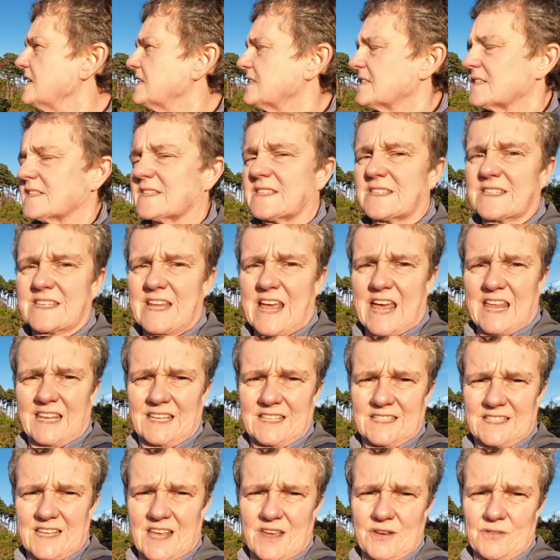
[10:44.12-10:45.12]

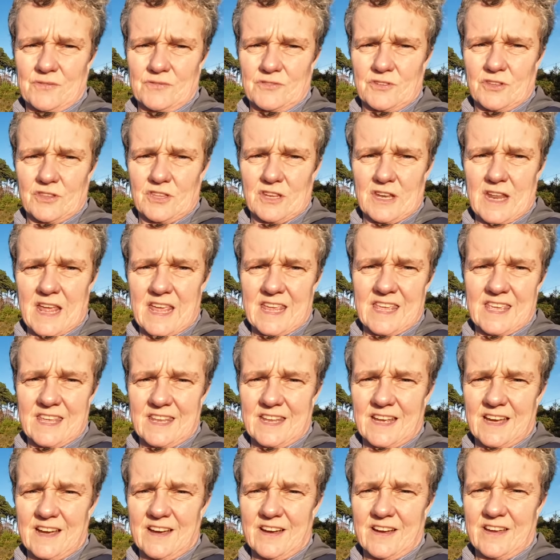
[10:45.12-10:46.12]
stands out to the naked
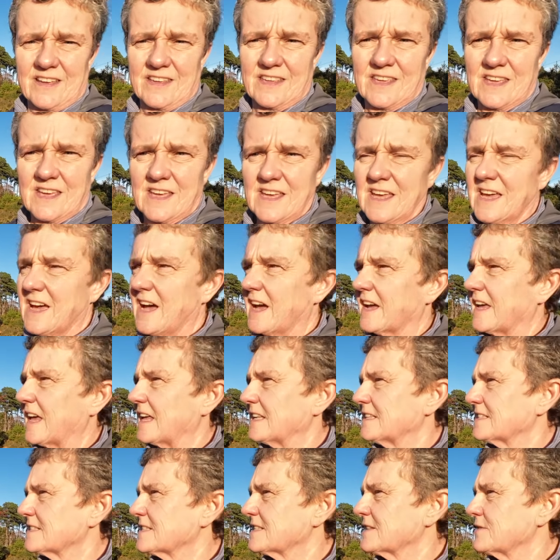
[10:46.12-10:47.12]
eye
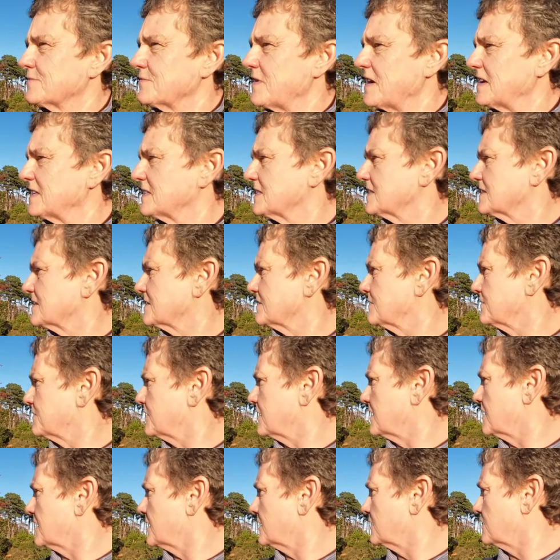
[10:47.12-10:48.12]
against the rest of
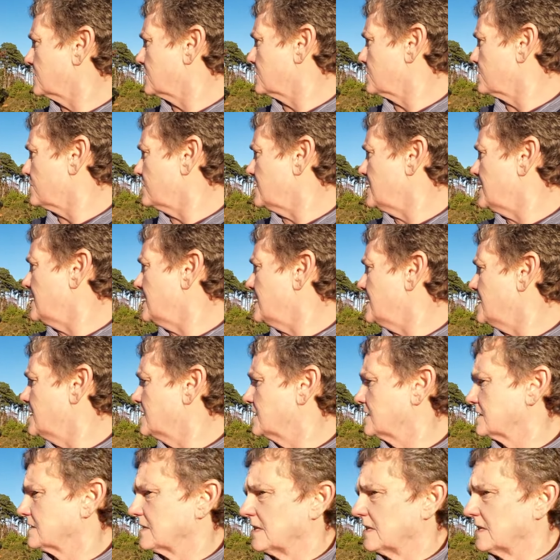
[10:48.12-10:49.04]
the green. There's